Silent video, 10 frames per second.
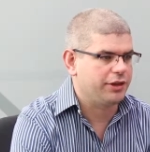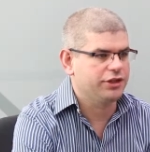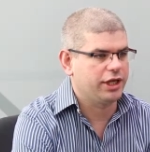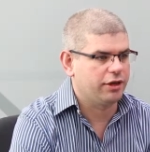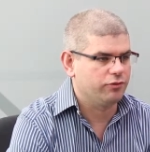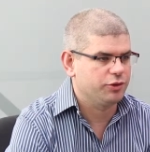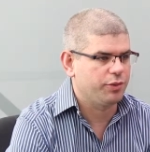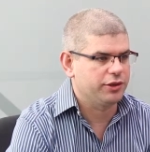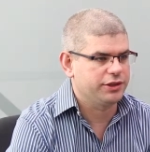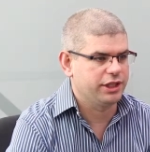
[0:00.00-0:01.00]
pathogenic
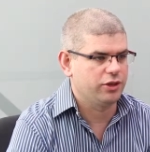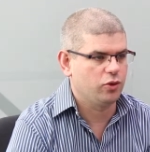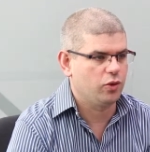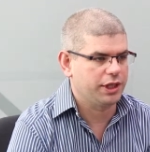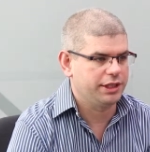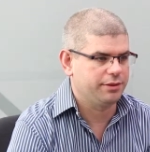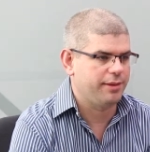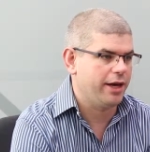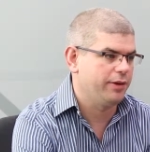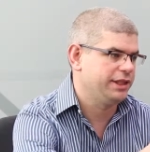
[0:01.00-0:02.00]
response in an organism,
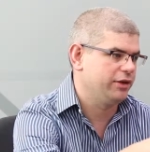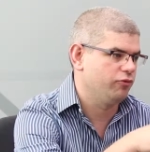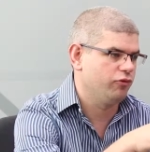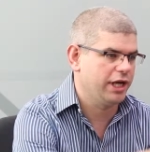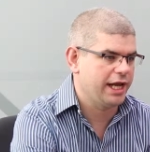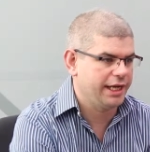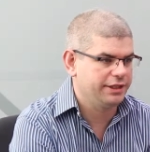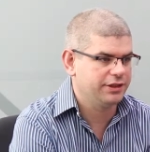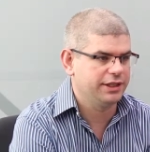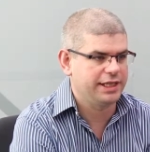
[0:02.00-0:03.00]
how is that
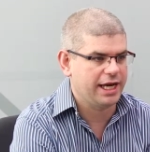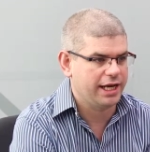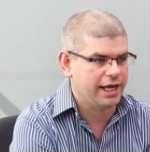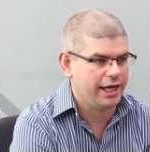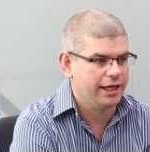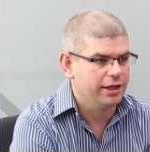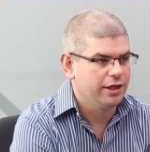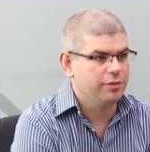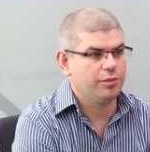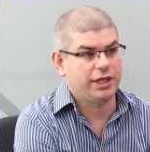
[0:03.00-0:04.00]
relayed to the DNA
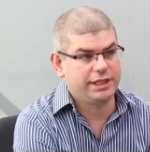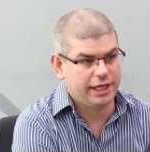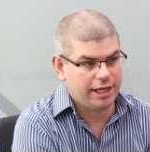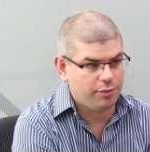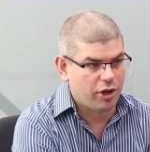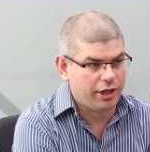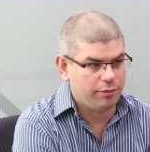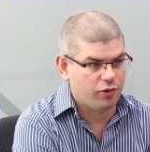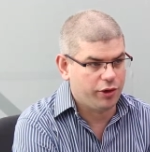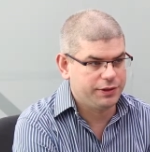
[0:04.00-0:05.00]
by DNA
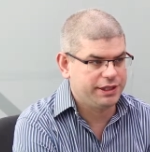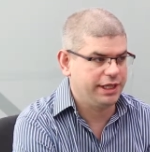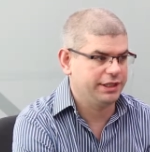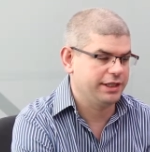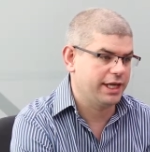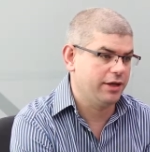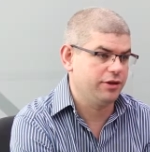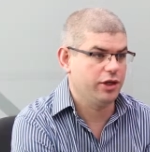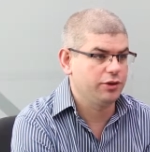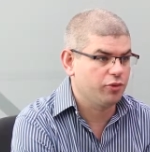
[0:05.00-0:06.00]
binding proteins, and how
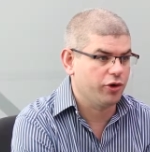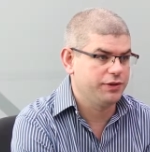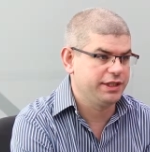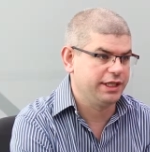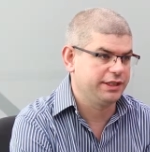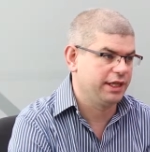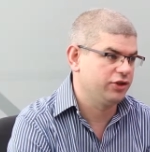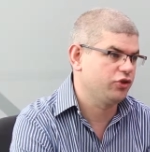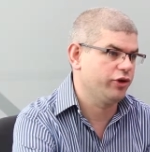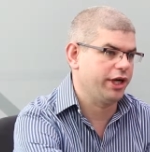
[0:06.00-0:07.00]
do those proteins
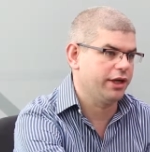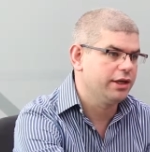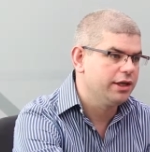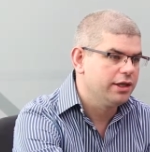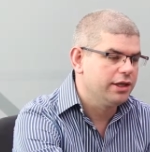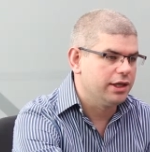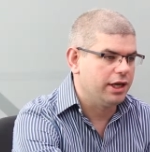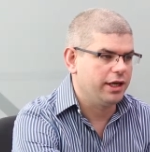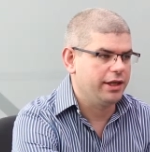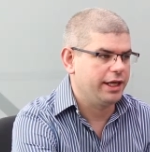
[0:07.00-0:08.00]
then trigger
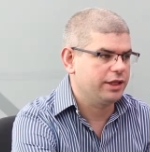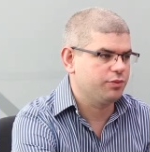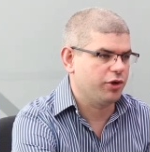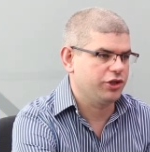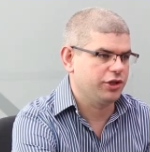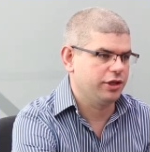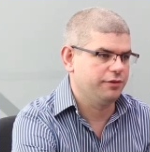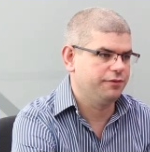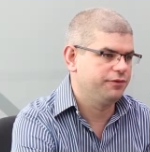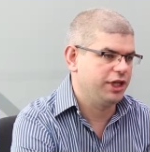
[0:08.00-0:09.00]
the expression
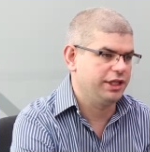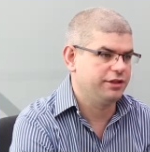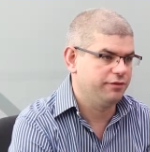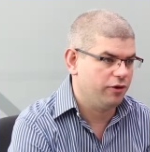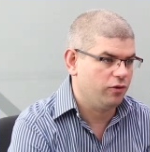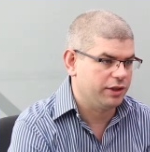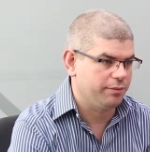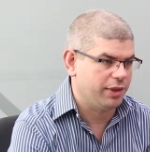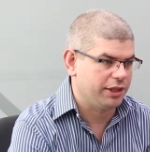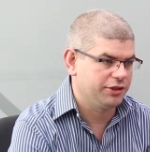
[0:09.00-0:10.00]
of genes involved
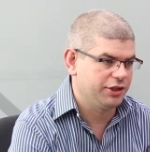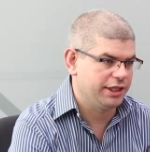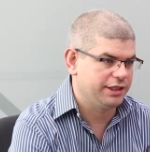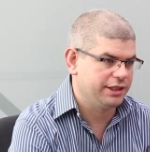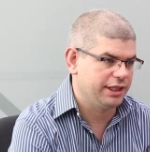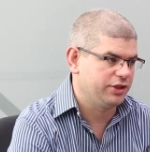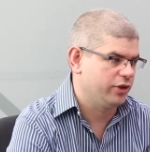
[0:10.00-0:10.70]
in pathogenicity?